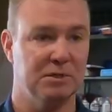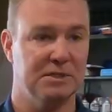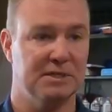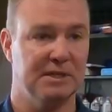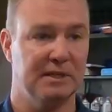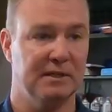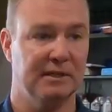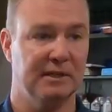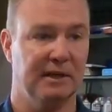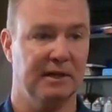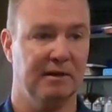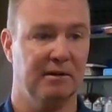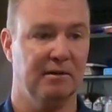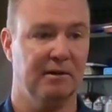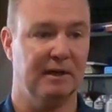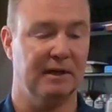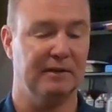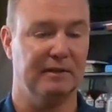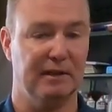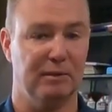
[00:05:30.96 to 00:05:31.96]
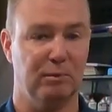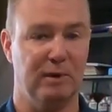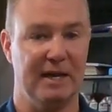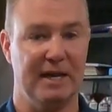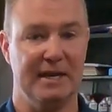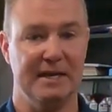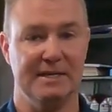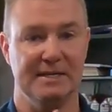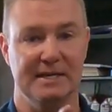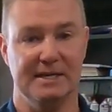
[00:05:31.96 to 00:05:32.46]
was sitting there, and then we
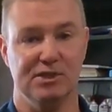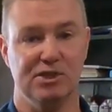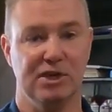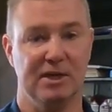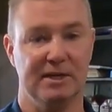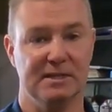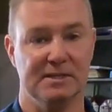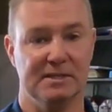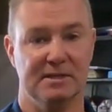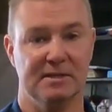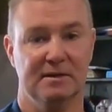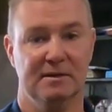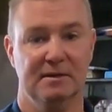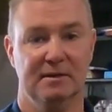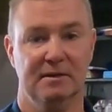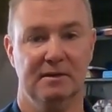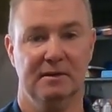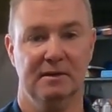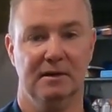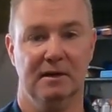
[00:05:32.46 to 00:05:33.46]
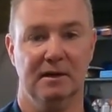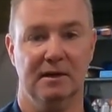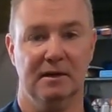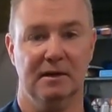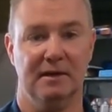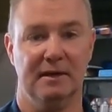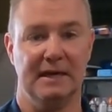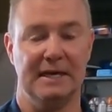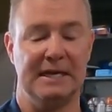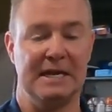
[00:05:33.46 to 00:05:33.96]
had DJ's
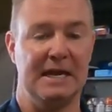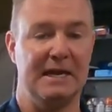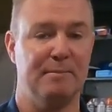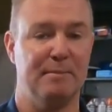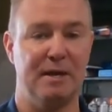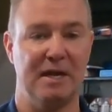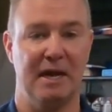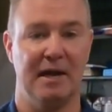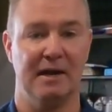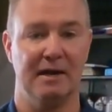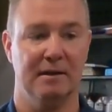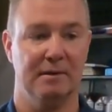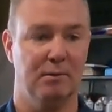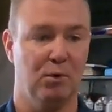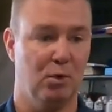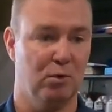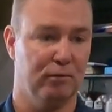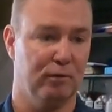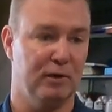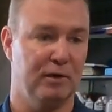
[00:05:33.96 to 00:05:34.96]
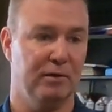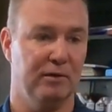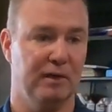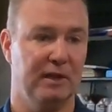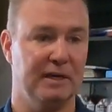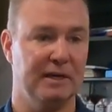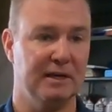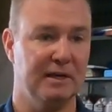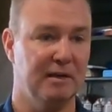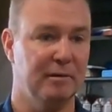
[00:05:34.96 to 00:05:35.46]
NA Miata over here
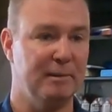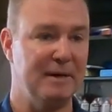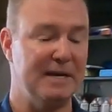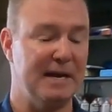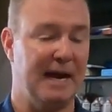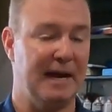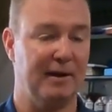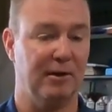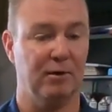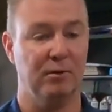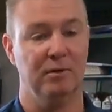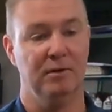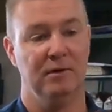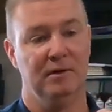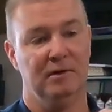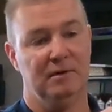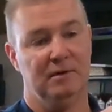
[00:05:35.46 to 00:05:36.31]
that needed to be dynoed.